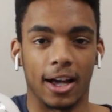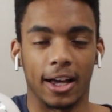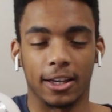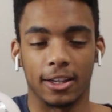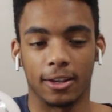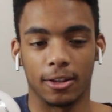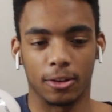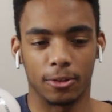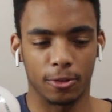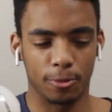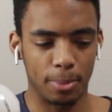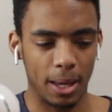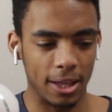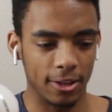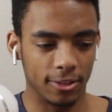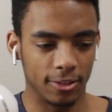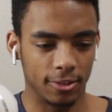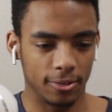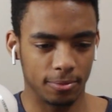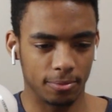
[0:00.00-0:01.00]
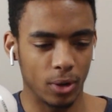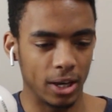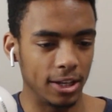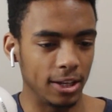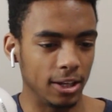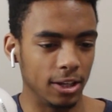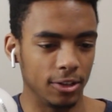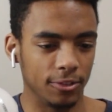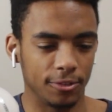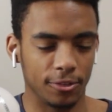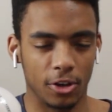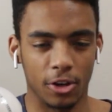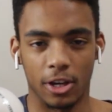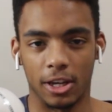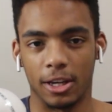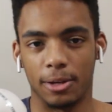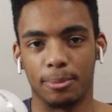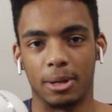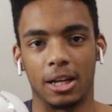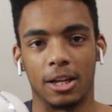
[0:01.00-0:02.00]
I could spend 20,
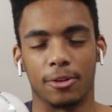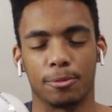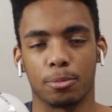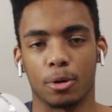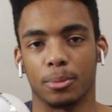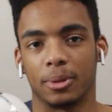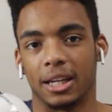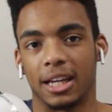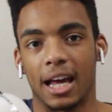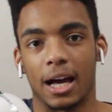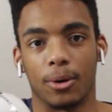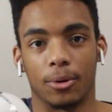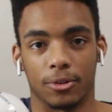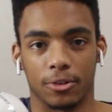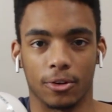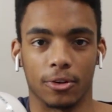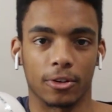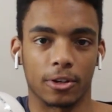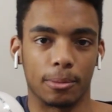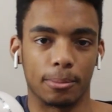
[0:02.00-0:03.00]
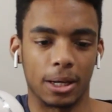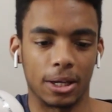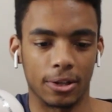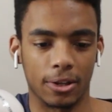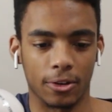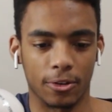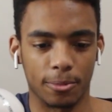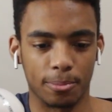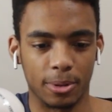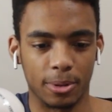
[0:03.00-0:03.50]
30 minutes, probably an hour talking about those,